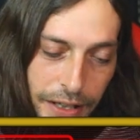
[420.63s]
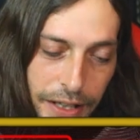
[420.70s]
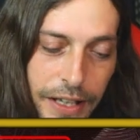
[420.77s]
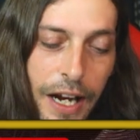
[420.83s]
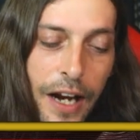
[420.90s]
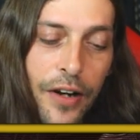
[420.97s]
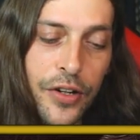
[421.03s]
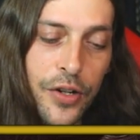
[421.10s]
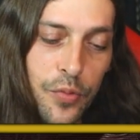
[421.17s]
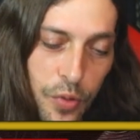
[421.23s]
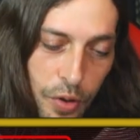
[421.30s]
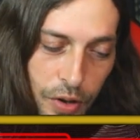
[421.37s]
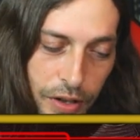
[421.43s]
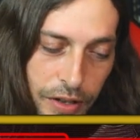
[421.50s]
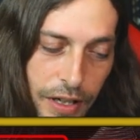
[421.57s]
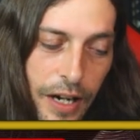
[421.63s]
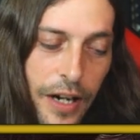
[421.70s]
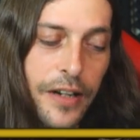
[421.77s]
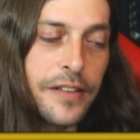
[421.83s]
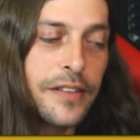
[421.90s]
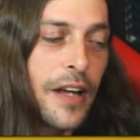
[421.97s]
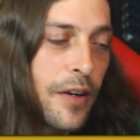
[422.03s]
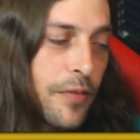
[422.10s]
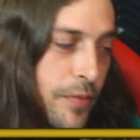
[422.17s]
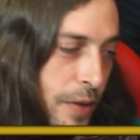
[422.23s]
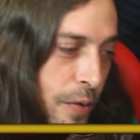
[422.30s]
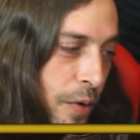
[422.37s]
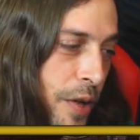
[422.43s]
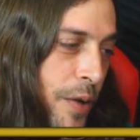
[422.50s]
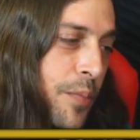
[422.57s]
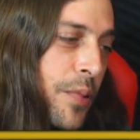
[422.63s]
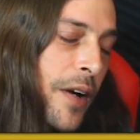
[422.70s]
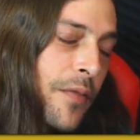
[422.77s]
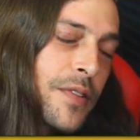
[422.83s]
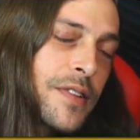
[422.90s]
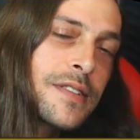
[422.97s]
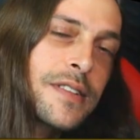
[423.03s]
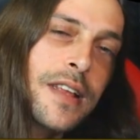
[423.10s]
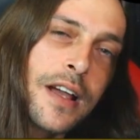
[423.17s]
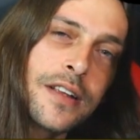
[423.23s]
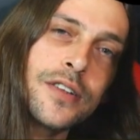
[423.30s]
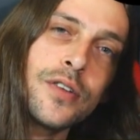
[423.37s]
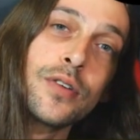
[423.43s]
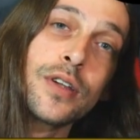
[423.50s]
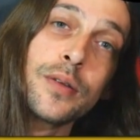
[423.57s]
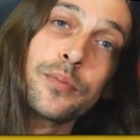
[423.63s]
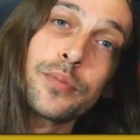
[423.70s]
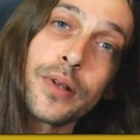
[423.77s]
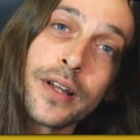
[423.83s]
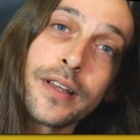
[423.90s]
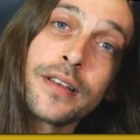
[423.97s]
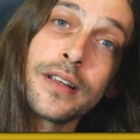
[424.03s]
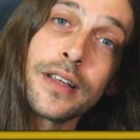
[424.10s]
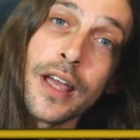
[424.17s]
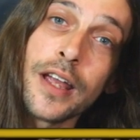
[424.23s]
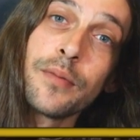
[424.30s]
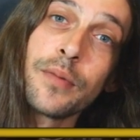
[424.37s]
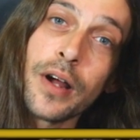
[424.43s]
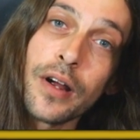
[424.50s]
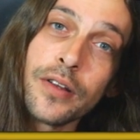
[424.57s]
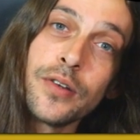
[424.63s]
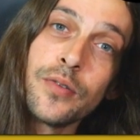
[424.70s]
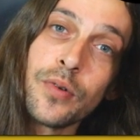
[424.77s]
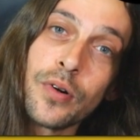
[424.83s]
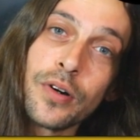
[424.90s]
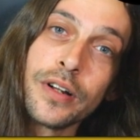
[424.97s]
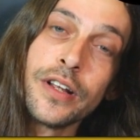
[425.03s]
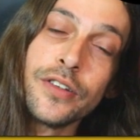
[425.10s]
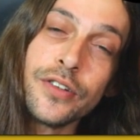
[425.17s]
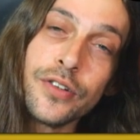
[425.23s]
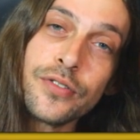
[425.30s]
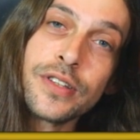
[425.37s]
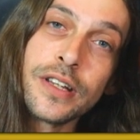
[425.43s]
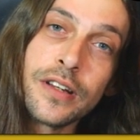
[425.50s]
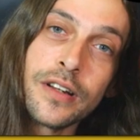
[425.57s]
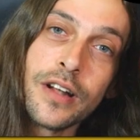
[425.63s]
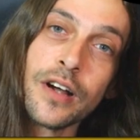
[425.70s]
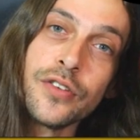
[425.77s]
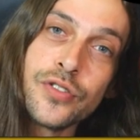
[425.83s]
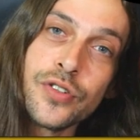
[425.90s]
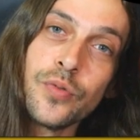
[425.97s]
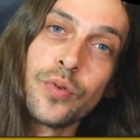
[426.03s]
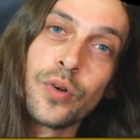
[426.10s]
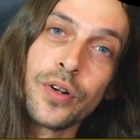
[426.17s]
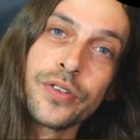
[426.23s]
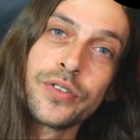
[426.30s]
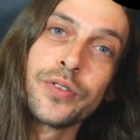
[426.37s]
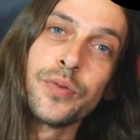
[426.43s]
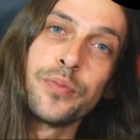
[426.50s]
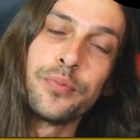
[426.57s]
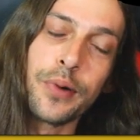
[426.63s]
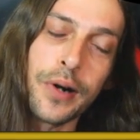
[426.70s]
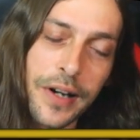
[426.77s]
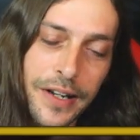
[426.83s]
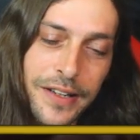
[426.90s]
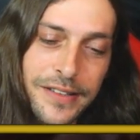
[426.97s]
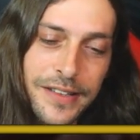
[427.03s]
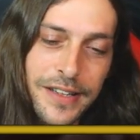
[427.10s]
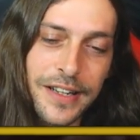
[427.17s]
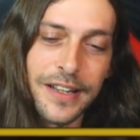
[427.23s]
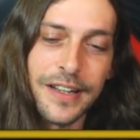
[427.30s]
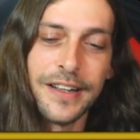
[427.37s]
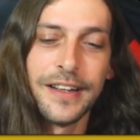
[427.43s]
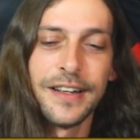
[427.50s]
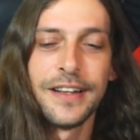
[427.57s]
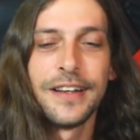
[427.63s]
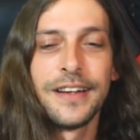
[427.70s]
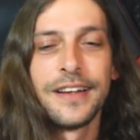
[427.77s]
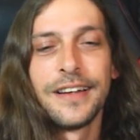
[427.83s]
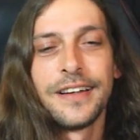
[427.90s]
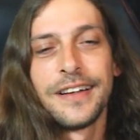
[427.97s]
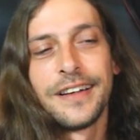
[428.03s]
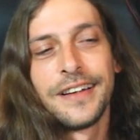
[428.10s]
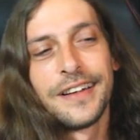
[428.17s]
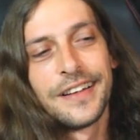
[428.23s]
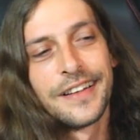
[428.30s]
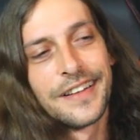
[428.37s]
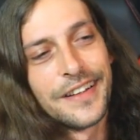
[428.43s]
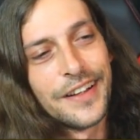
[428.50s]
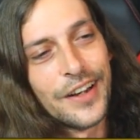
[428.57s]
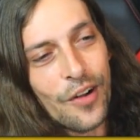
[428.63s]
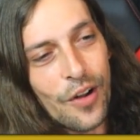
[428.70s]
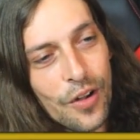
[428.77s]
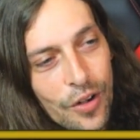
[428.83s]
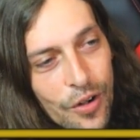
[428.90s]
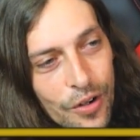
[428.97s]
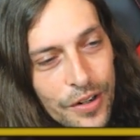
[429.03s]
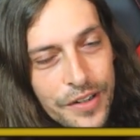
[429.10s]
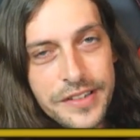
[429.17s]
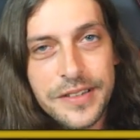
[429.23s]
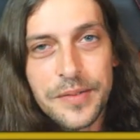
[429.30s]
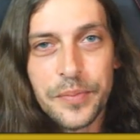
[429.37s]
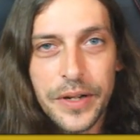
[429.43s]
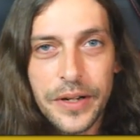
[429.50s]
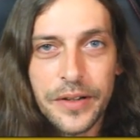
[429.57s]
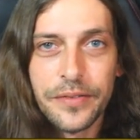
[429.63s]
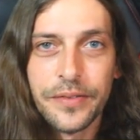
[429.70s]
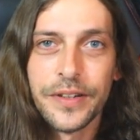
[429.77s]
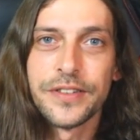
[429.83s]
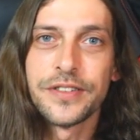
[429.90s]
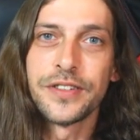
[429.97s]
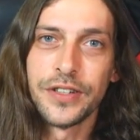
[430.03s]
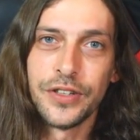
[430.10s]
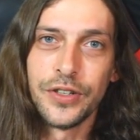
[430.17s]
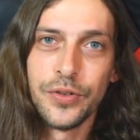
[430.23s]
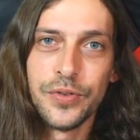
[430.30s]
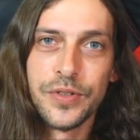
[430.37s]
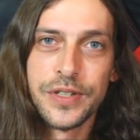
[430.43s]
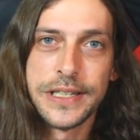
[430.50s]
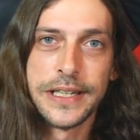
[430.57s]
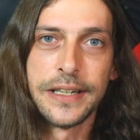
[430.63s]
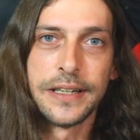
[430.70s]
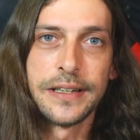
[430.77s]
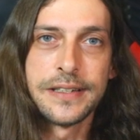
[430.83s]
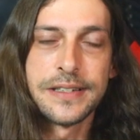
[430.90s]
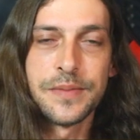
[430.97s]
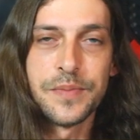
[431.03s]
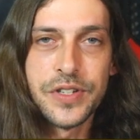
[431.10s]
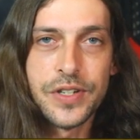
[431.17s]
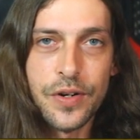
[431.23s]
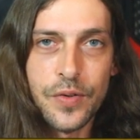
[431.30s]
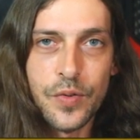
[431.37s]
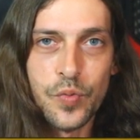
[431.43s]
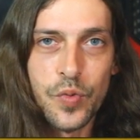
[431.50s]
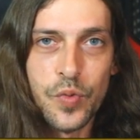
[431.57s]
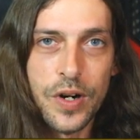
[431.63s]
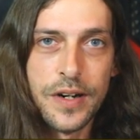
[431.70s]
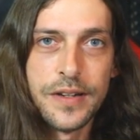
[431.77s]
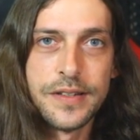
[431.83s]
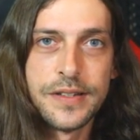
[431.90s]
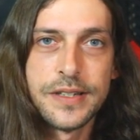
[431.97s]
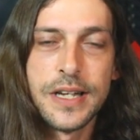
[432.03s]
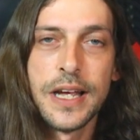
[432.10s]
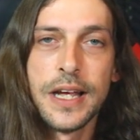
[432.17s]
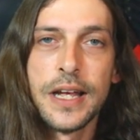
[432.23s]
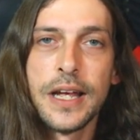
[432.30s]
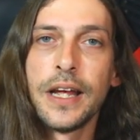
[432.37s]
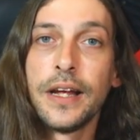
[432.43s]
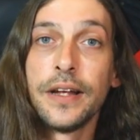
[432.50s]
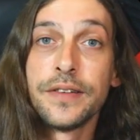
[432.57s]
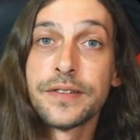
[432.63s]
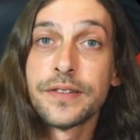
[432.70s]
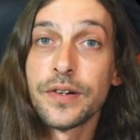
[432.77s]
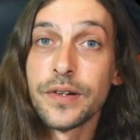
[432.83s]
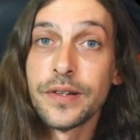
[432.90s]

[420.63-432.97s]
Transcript: how you want. I definitely want to preface that you can play the game how you want and use the guns you want to, but there are some benefits to using some certain ones and certain